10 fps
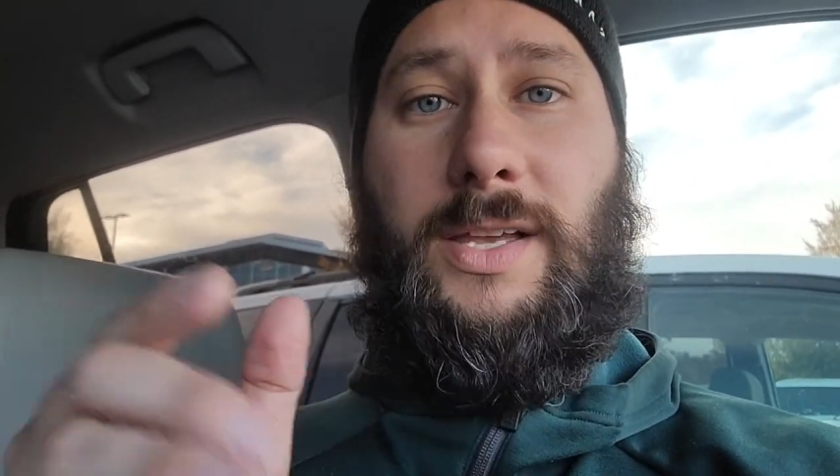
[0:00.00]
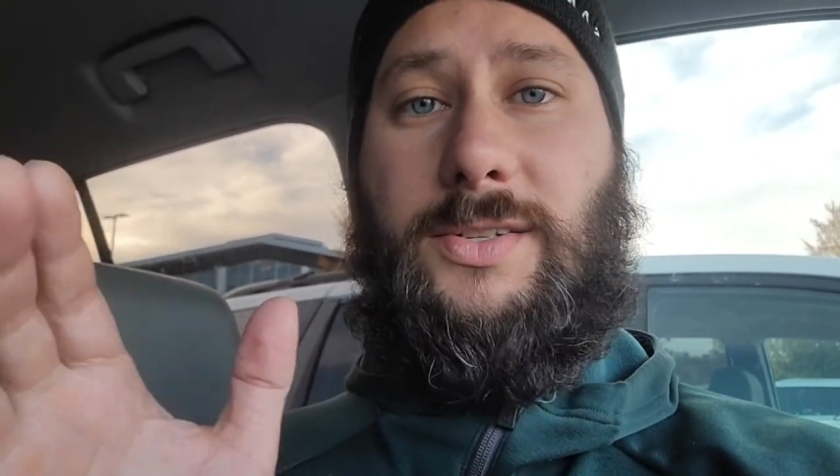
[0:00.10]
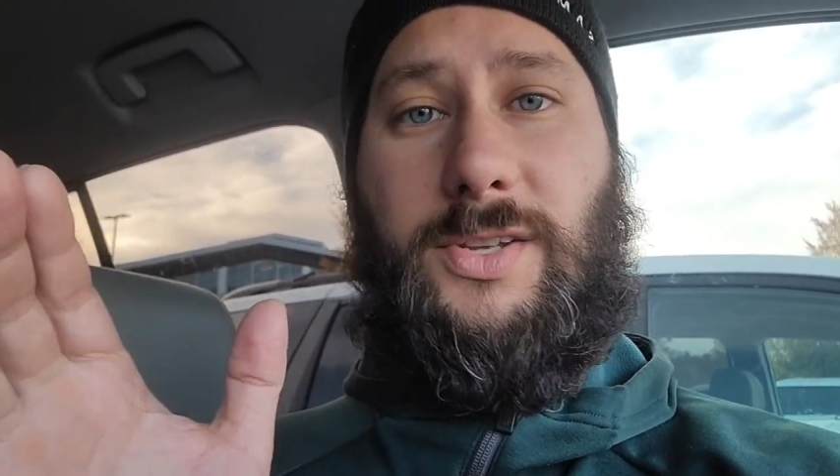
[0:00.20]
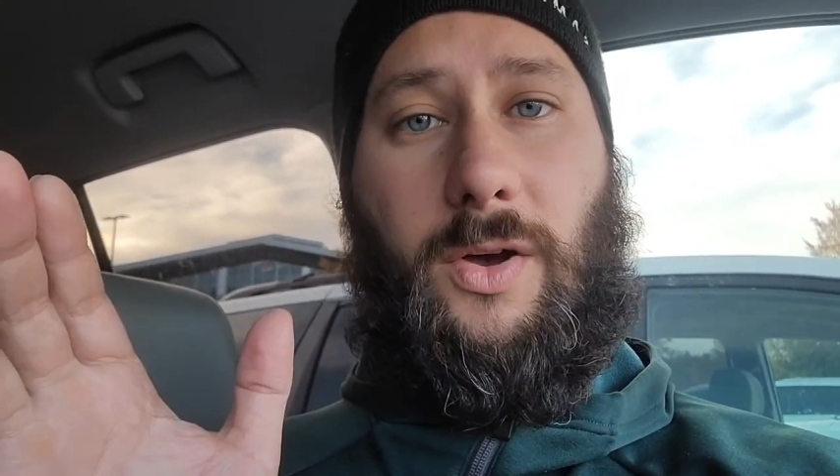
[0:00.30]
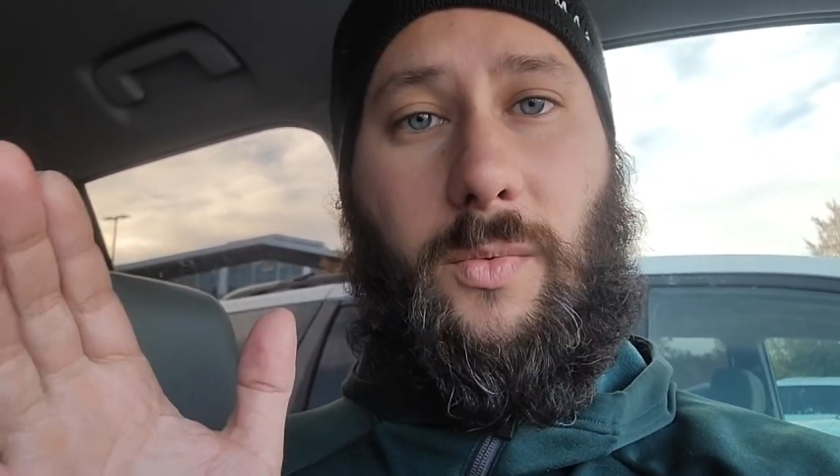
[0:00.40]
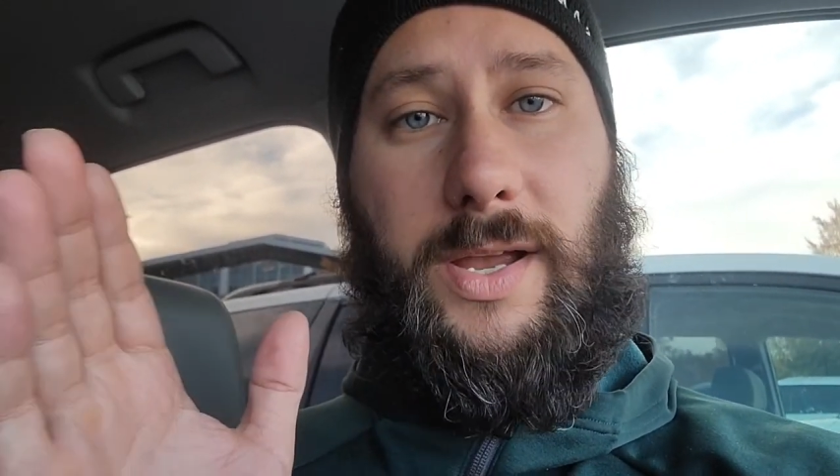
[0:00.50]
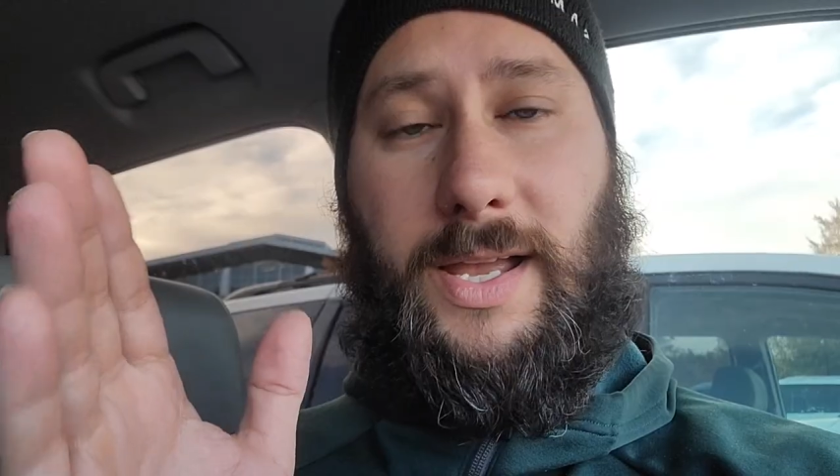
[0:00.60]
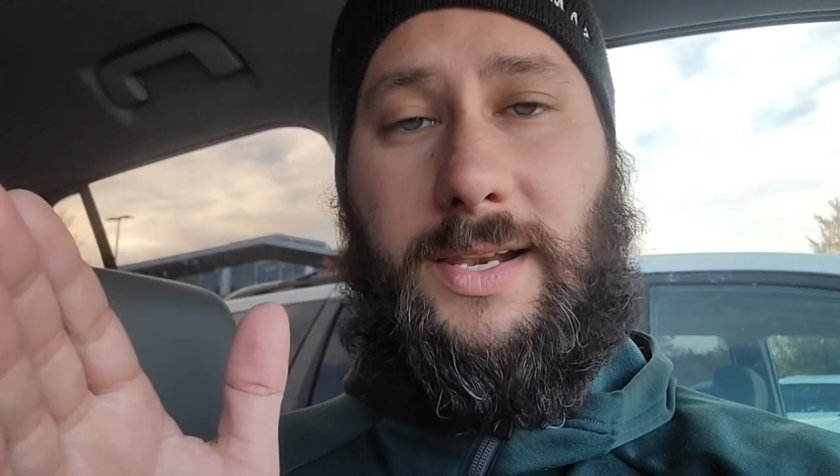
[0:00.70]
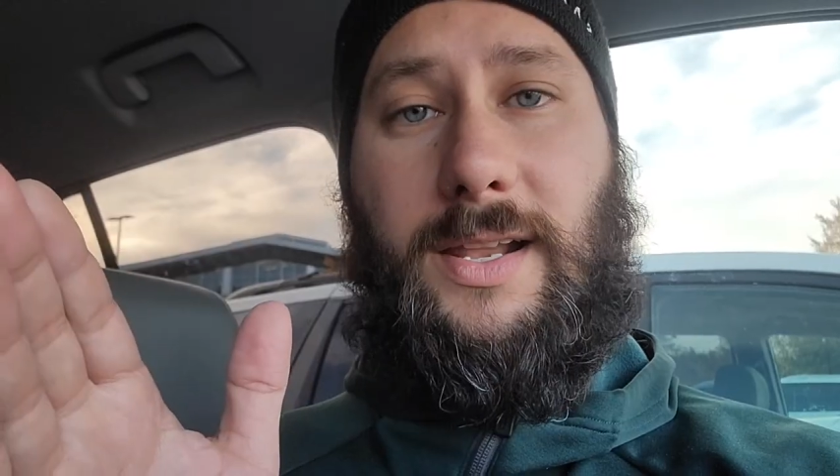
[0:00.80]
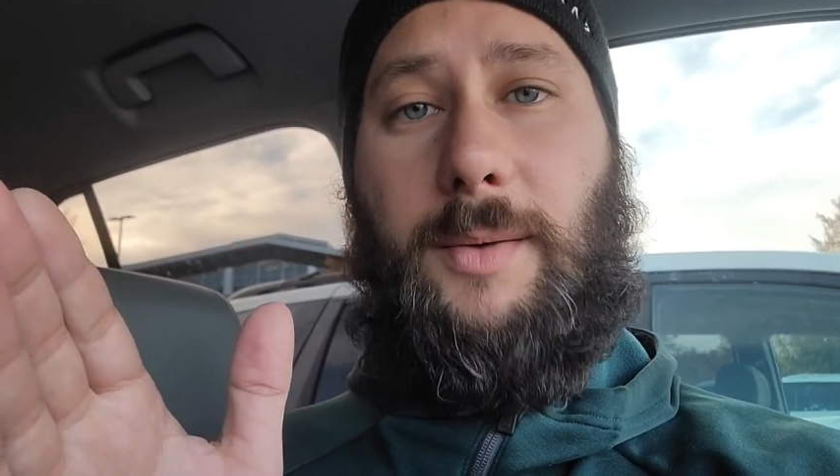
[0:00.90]
So we
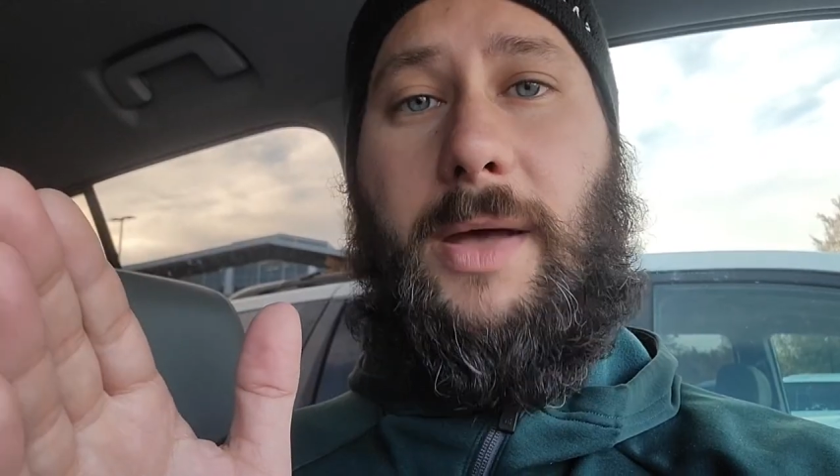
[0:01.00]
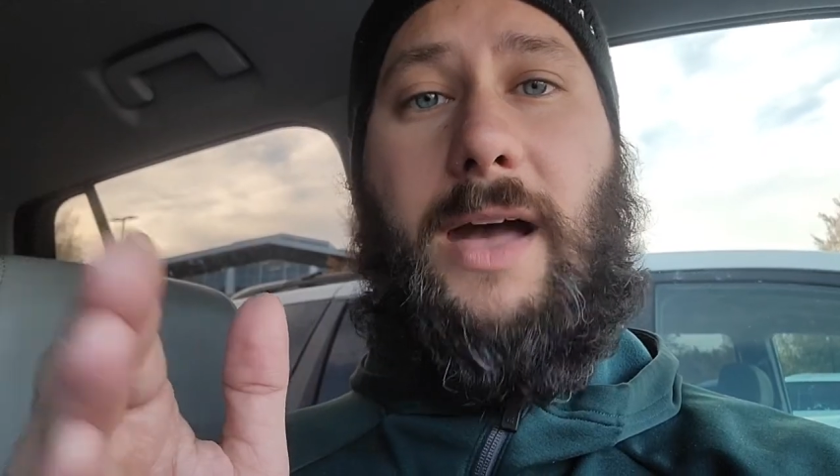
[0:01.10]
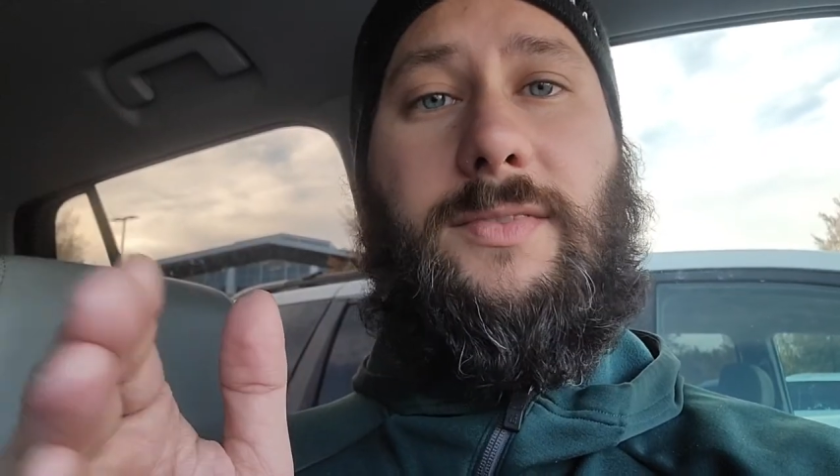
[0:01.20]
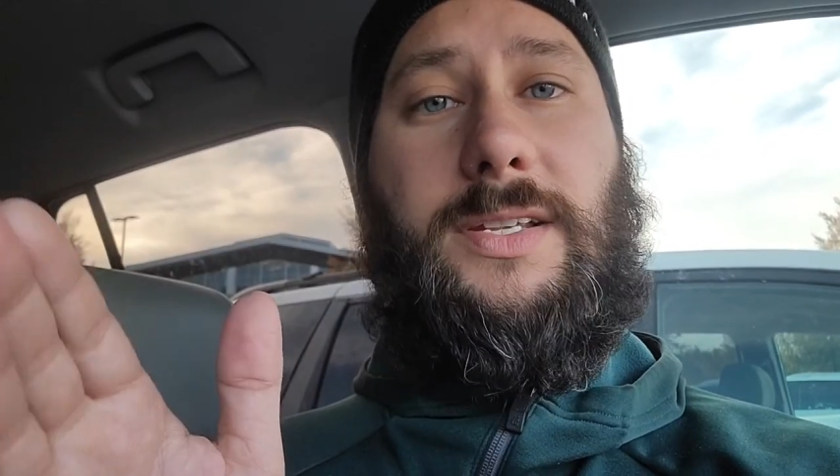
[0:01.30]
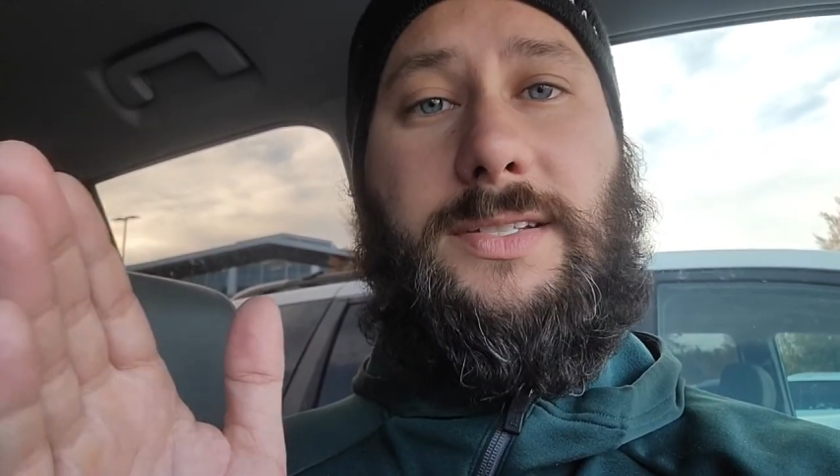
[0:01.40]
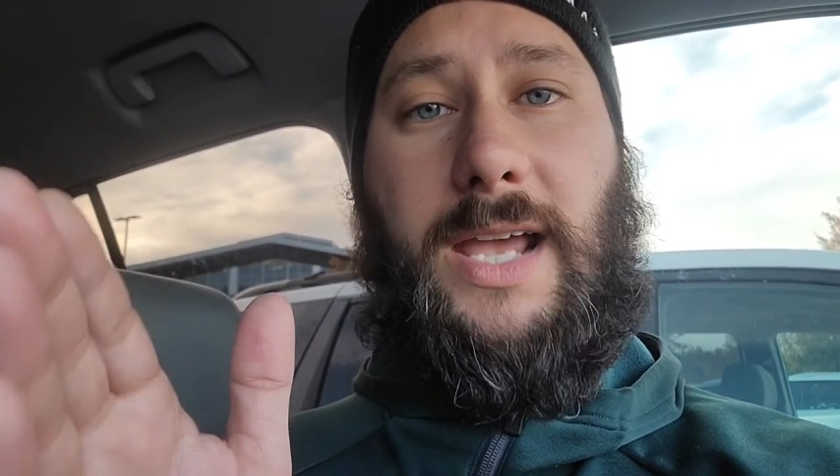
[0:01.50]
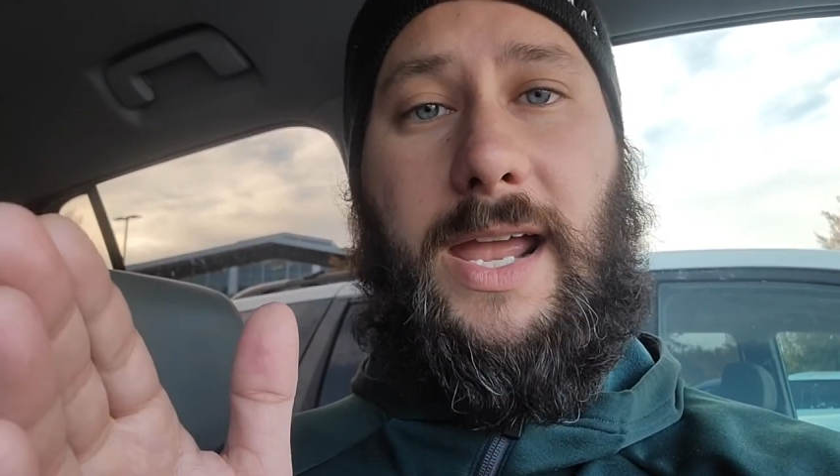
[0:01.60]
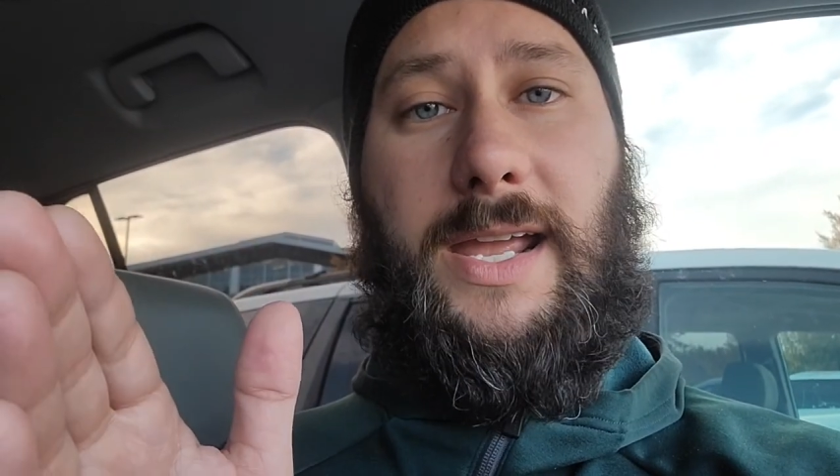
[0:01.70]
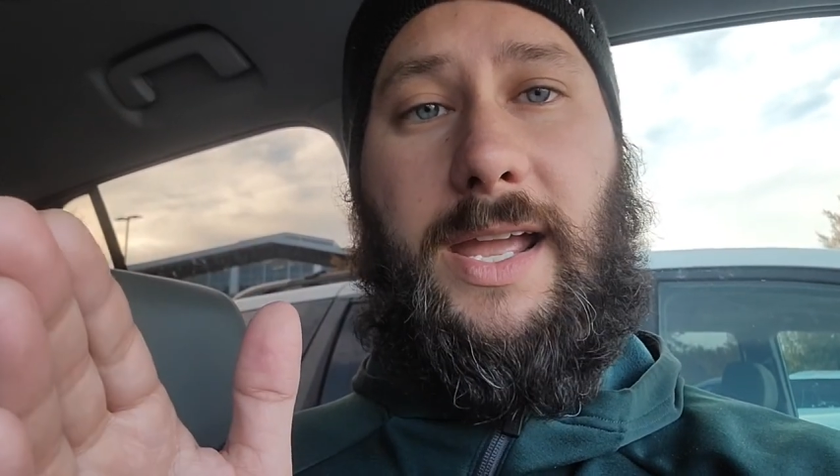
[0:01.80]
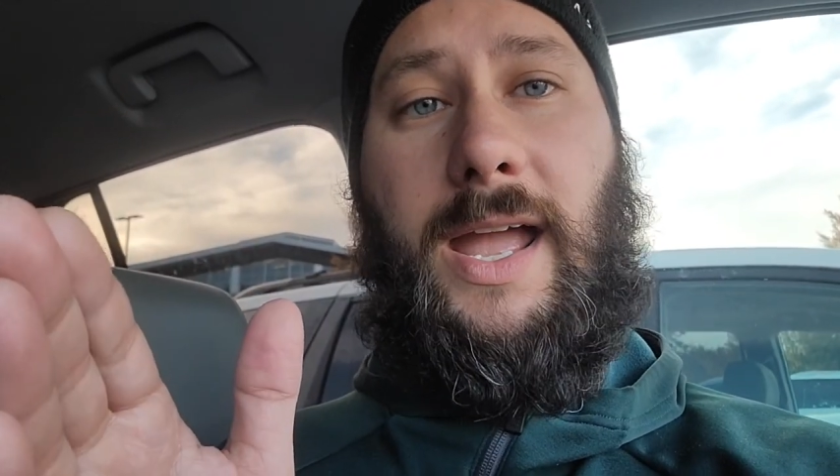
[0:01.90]
ended up having to
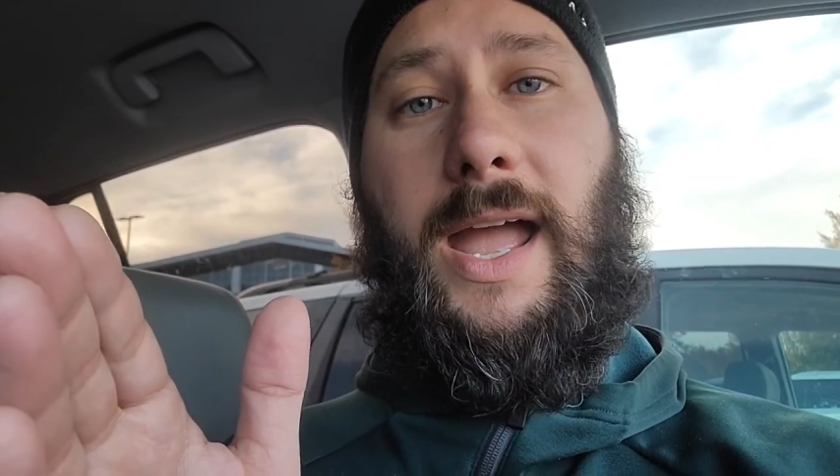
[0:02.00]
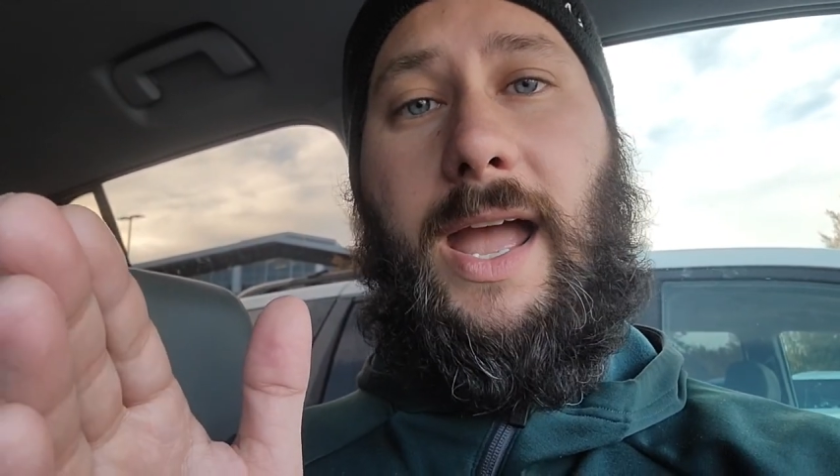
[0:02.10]
take